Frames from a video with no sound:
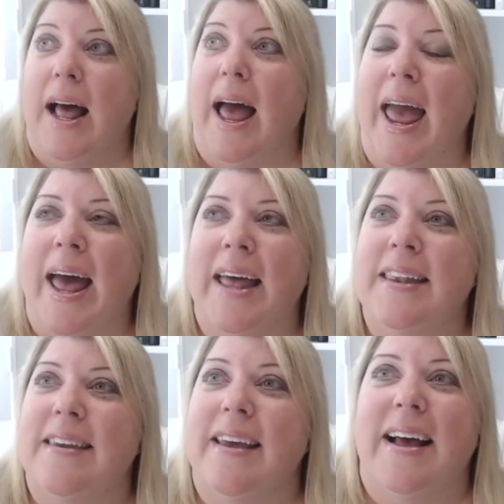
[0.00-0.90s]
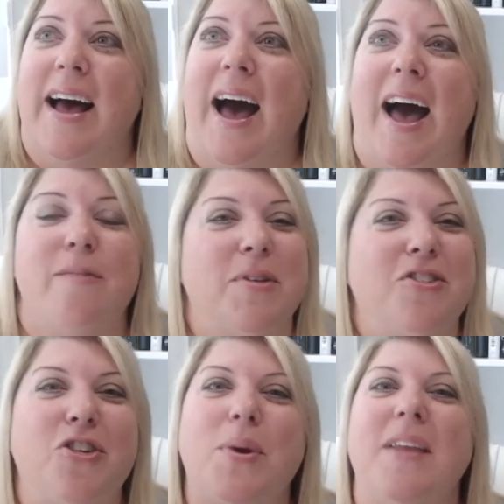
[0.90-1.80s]
And I've been
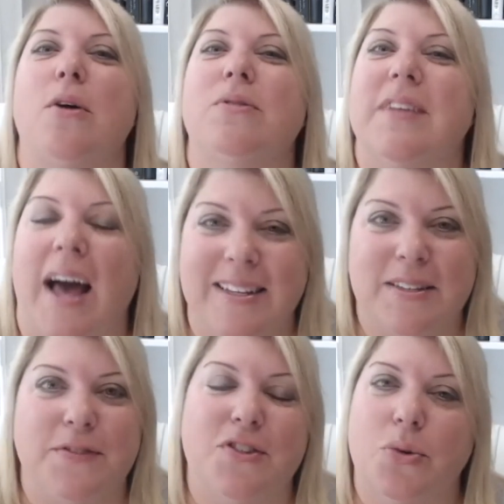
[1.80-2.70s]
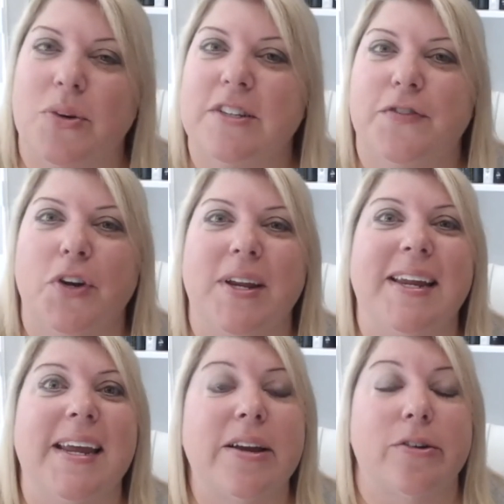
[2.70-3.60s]
doing those kinds of stories for
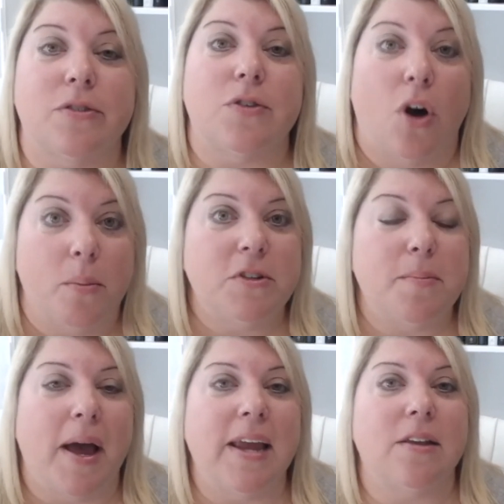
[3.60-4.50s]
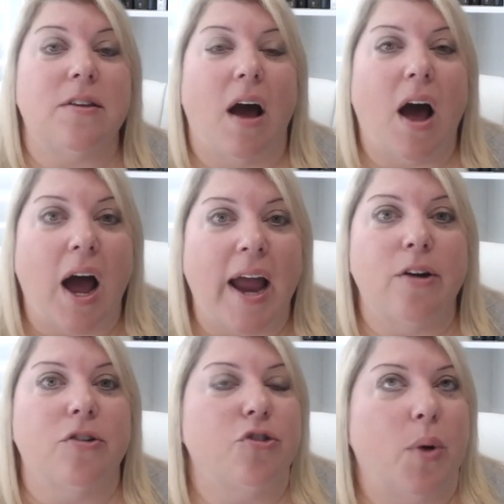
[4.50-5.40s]
years, almost my
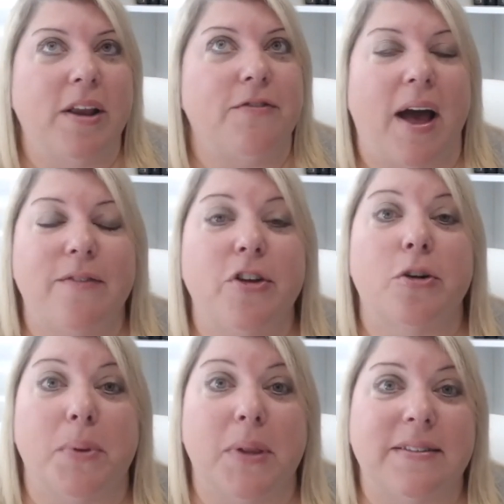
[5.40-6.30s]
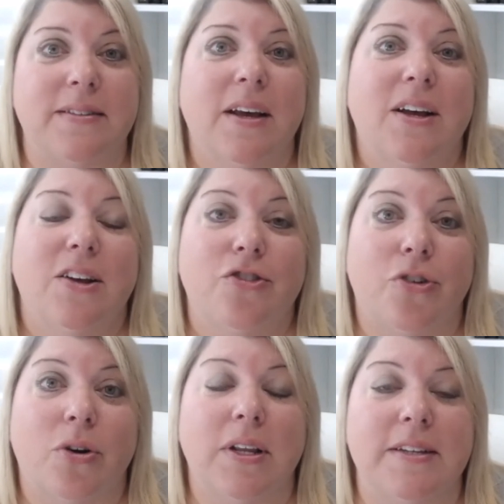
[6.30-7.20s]
entire 25-year plus
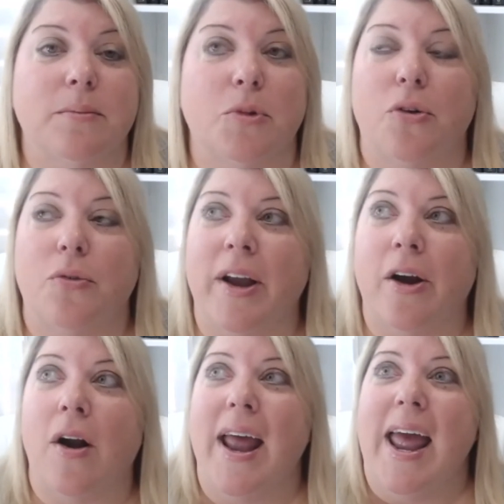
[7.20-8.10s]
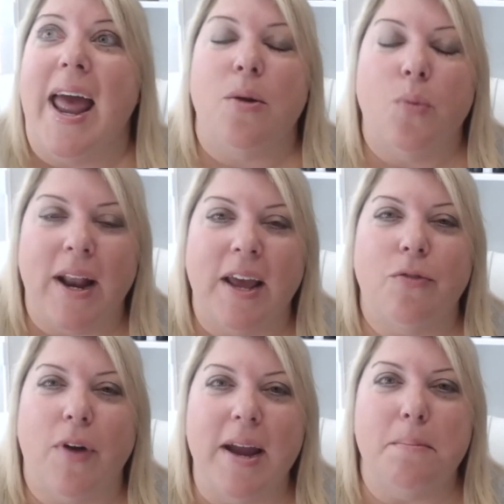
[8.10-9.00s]
journalism career. And when I
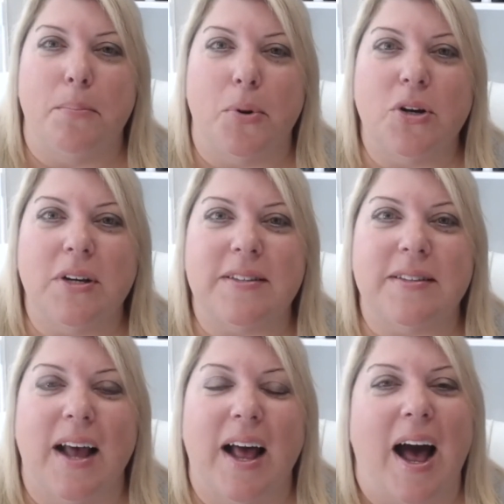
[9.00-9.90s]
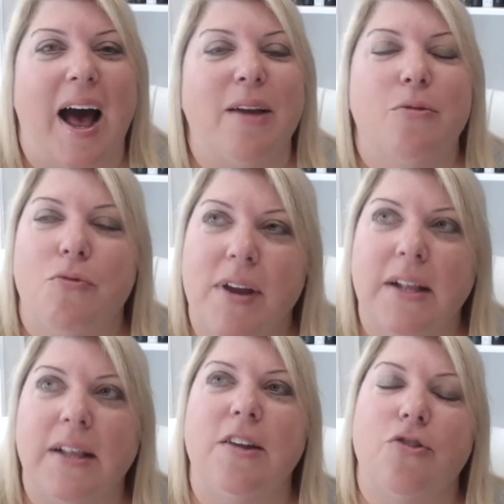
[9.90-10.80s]
write books, I
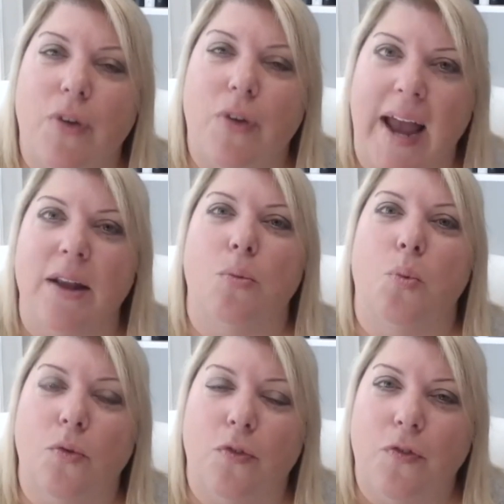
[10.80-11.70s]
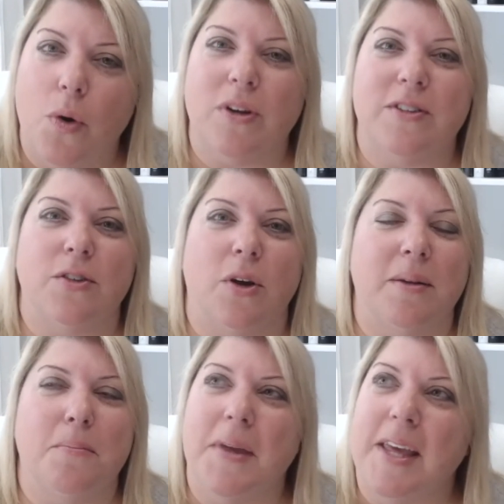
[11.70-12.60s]
really try to focus
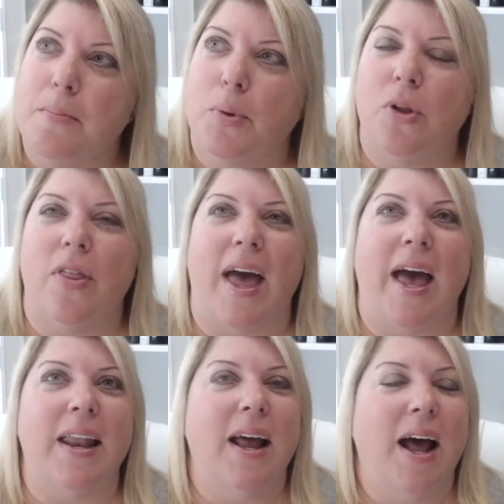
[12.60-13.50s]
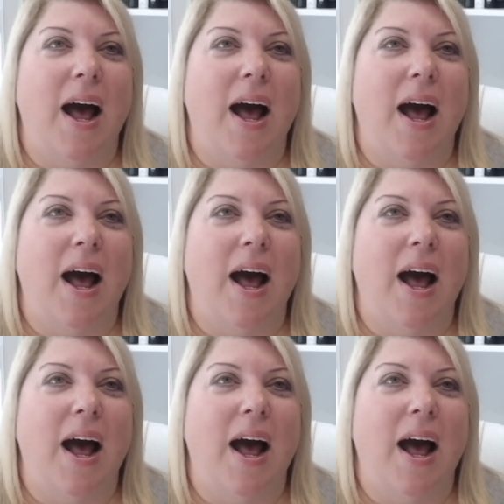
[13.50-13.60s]
on people that